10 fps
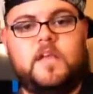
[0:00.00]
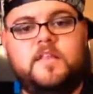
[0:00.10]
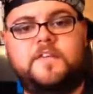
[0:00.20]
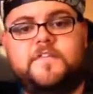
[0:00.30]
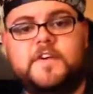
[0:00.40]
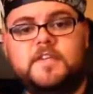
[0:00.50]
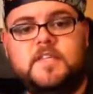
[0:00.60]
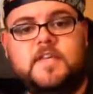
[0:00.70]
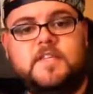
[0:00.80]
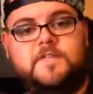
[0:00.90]
the first
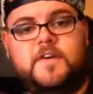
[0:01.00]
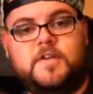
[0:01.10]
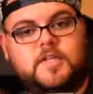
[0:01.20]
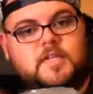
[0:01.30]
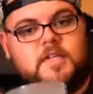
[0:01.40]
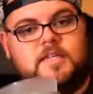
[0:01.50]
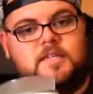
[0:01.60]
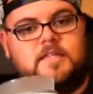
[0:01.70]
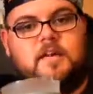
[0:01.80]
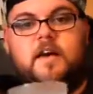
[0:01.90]
things first
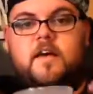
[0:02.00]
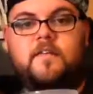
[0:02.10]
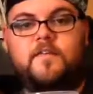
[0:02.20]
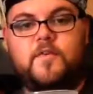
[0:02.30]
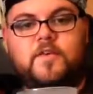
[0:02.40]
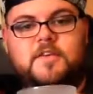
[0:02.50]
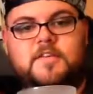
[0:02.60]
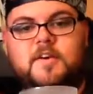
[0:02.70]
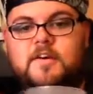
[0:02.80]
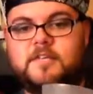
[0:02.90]
are of course
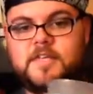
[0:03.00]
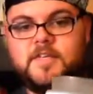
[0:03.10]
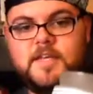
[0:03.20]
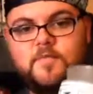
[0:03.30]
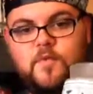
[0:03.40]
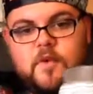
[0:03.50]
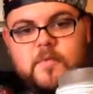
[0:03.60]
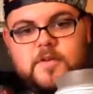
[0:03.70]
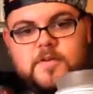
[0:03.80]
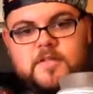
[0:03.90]
our Scentsy
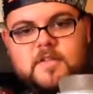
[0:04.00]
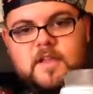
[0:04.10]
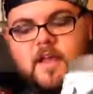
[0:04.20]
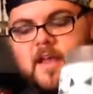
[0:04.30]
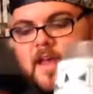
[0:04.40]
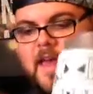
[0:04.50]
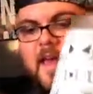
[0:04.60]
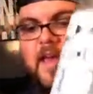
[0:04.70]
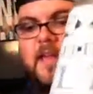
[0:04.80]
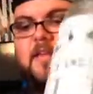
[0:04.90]
warmers,
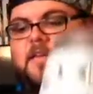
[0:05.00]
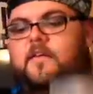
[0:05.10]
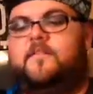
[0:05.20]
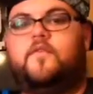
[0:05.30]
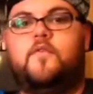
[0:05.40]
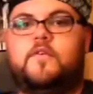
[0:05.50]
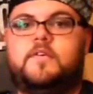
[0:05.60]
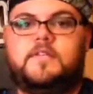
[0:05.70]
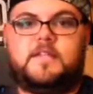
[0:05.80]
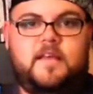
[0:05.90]
and of
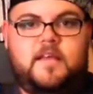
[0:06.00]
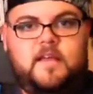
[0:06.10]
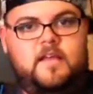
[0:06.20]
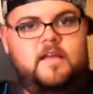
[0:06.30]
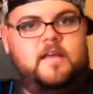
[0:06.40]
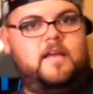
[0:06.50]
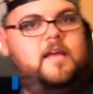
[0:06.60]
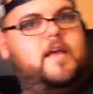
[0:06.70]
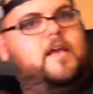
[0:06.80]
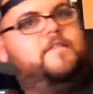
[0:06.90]
course,
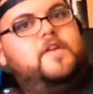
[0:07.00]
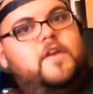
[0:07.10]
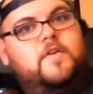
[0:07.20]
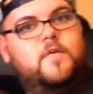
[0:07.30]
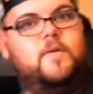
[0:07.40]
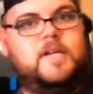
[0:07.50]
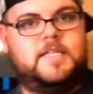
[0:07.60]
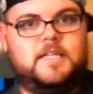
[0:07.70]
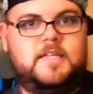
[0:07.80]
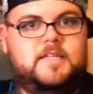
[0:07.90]
if you don't know what a
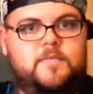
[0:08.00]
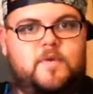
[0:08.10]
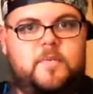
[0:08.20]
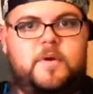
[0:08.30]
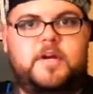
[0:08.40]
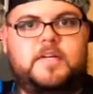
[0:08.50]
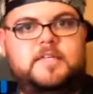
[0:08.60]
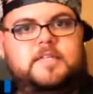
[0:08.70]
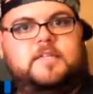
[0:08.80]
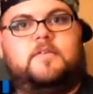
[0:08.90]
Scentsy warmer
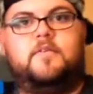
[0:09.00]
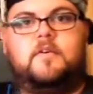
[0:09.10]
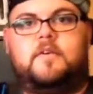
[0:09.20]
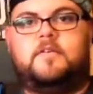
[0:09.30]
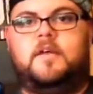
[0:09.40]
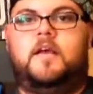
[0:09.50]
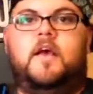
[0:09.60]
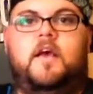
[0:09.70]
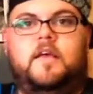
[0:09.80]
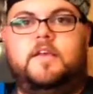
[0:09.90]
is, or
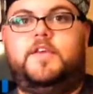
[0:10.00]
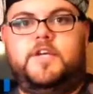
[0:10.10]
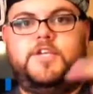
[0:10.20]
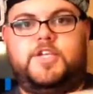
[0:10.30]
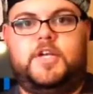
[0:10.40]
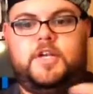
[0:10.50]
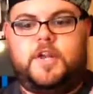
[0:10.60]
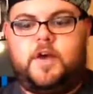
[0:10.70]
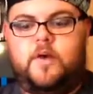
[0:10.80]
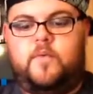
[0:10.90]
you should
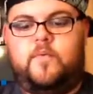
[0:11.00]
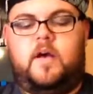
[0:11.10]
know,